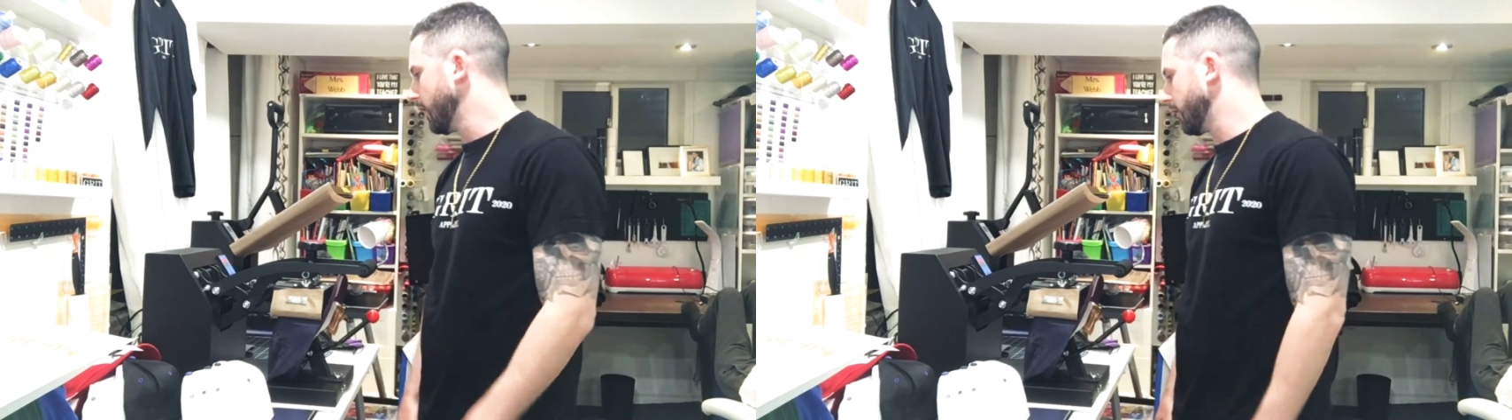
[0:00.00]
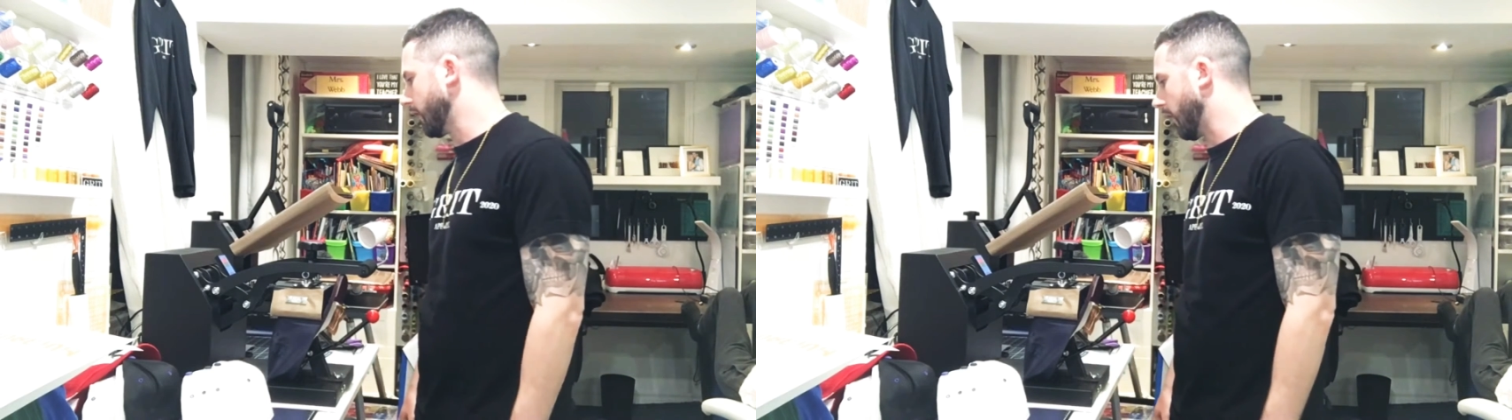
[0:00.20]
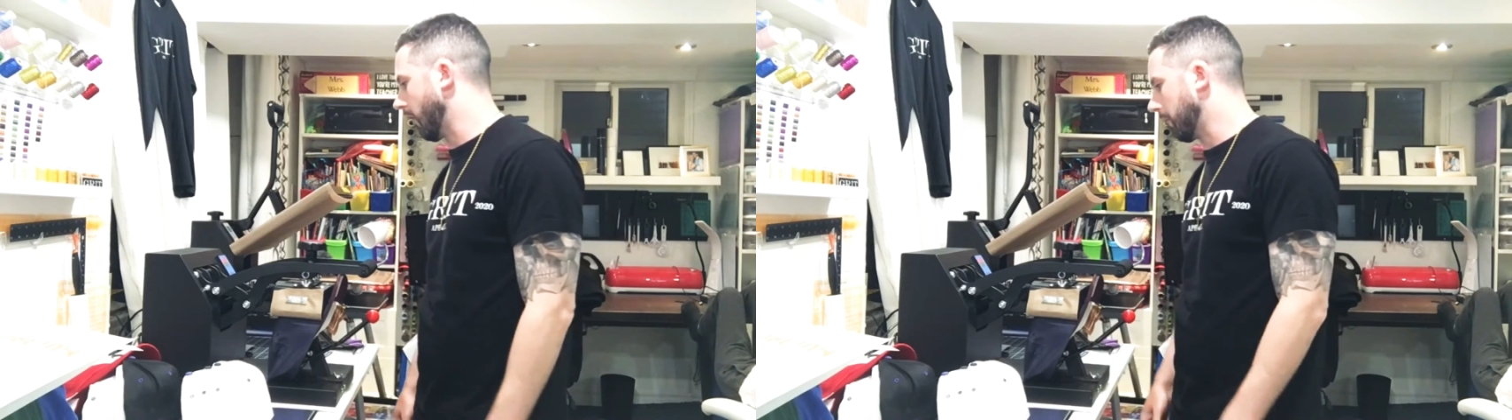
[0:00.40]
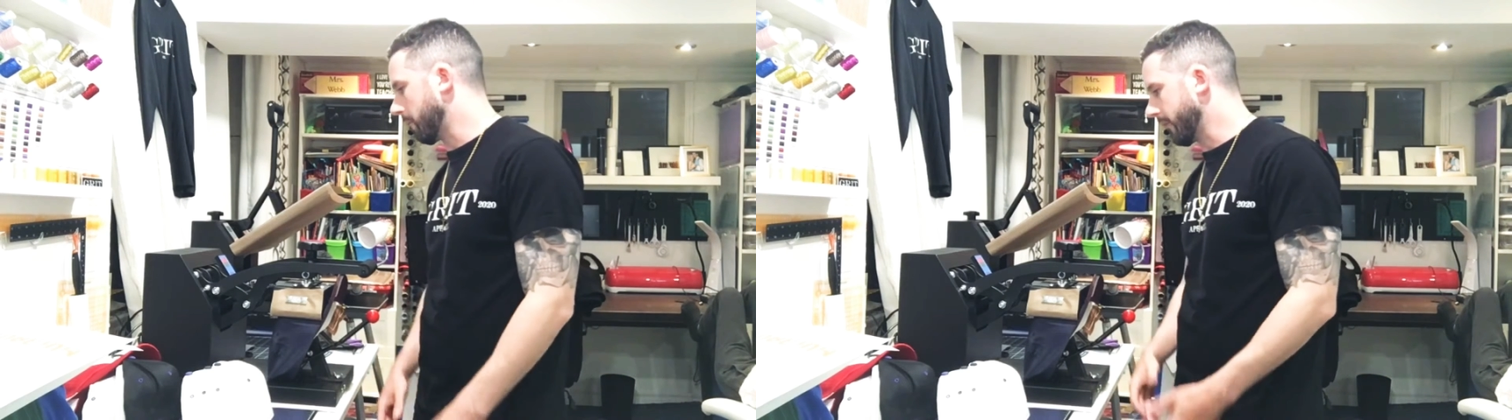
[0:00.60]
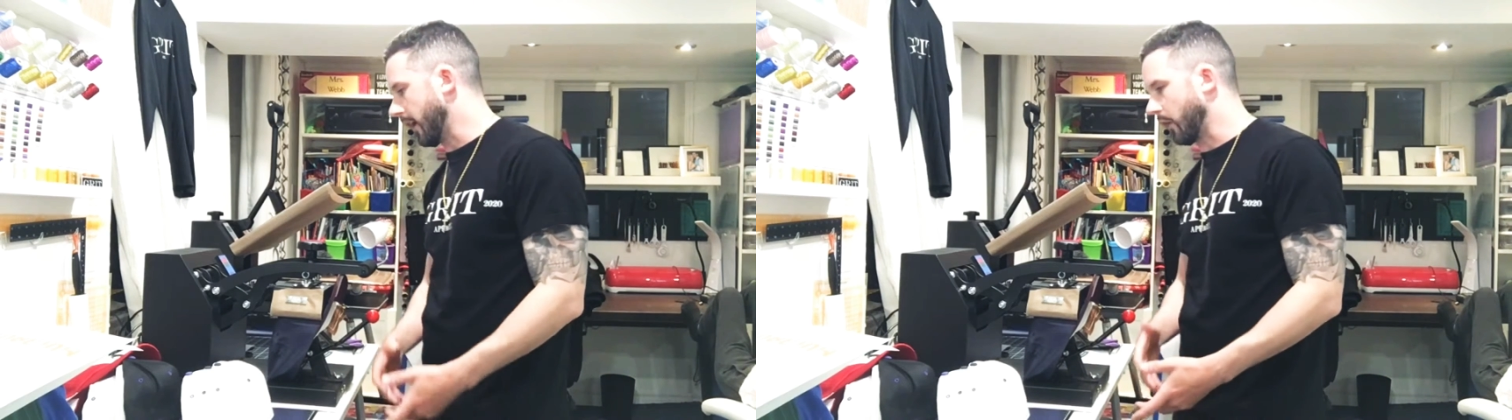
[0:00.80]
So
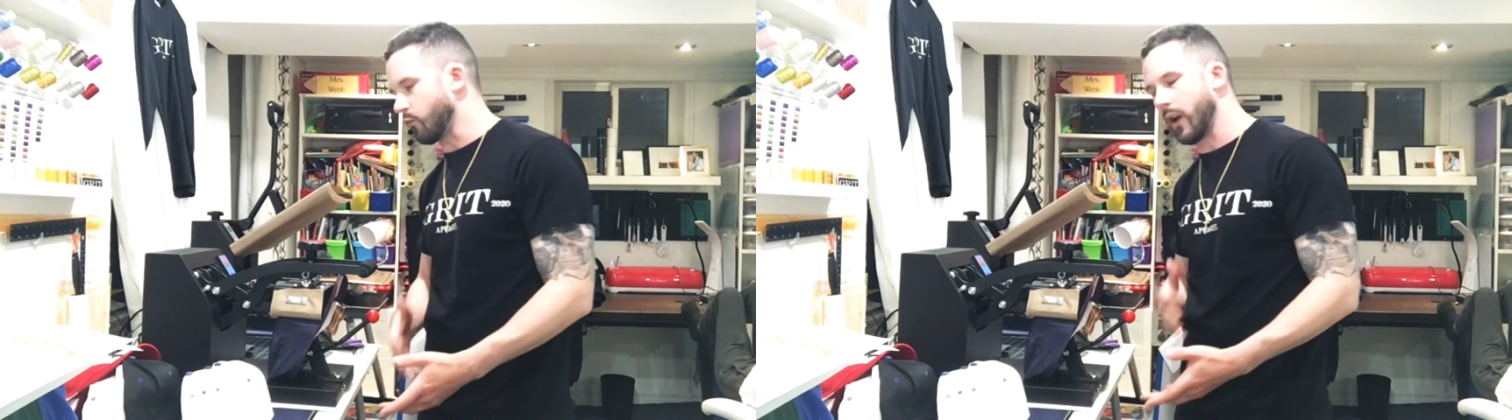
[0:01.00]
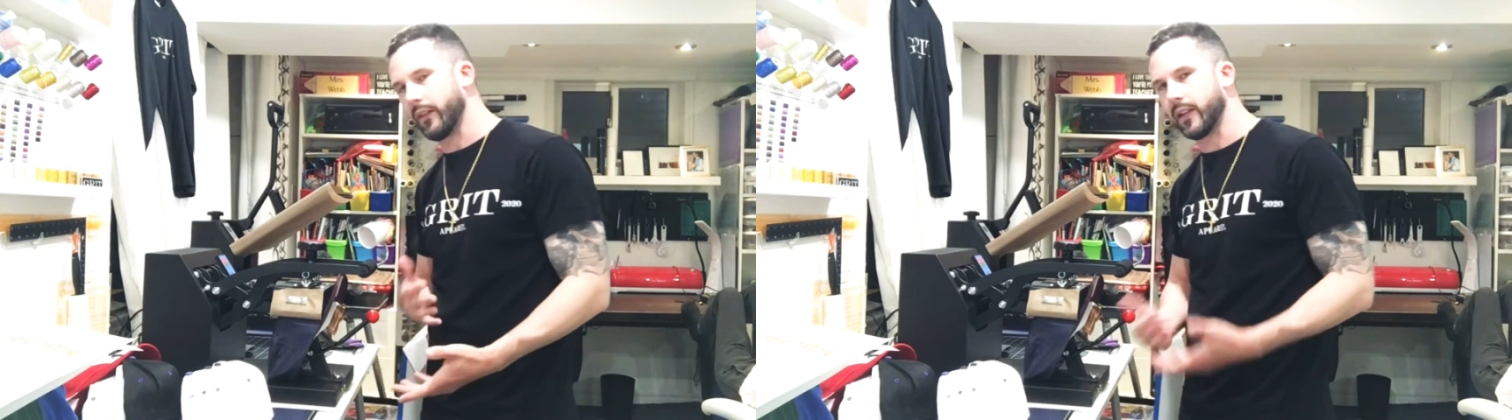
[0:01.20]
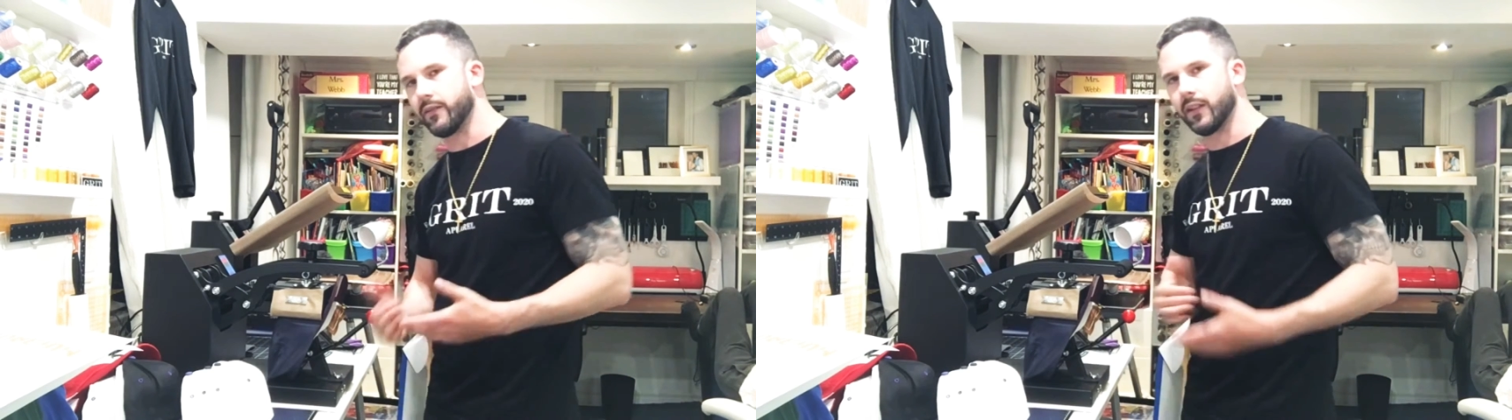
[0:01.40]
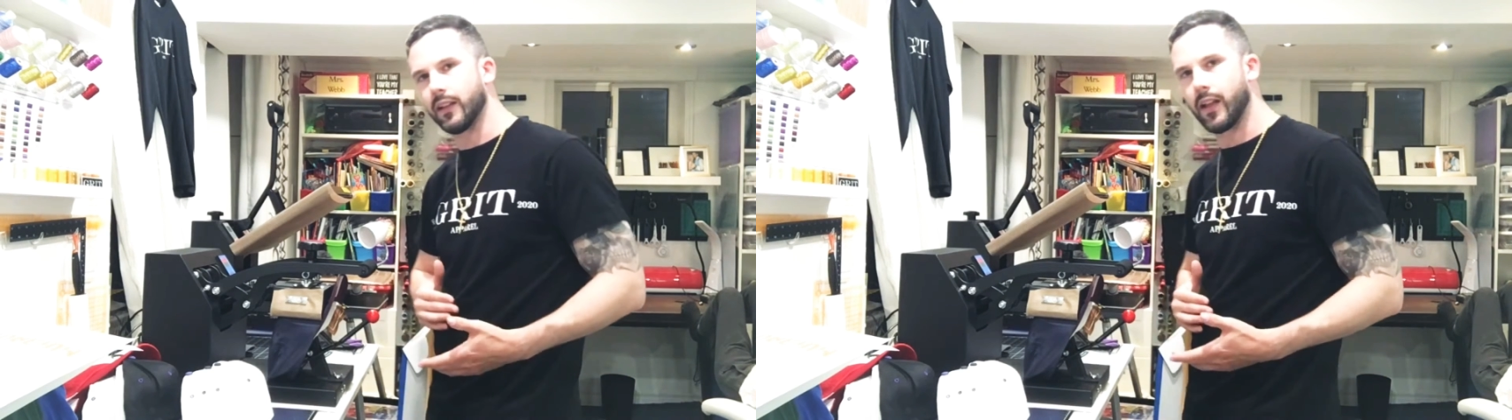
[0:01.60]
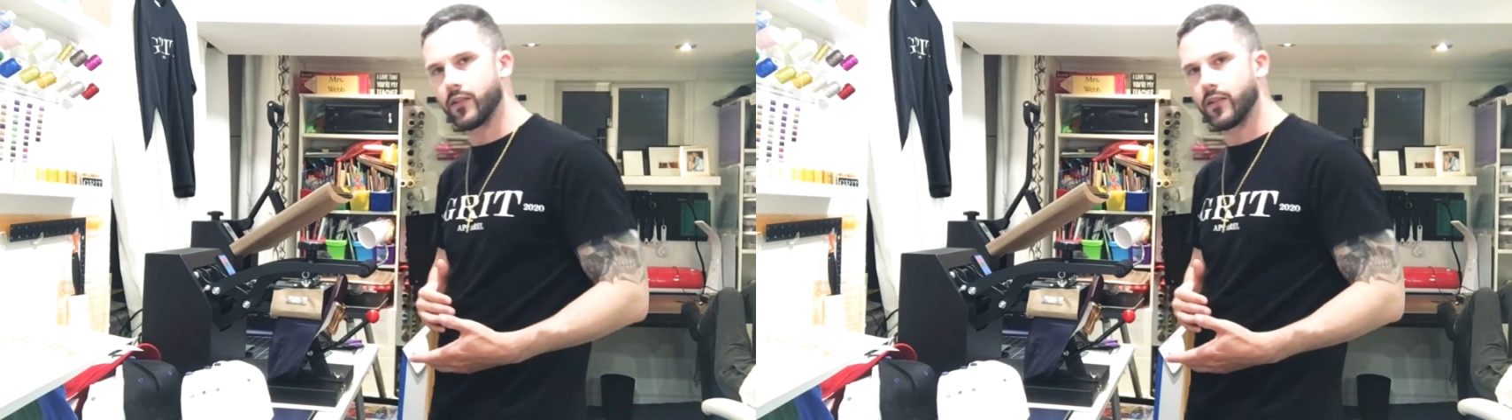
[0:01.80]
I'd rather give it less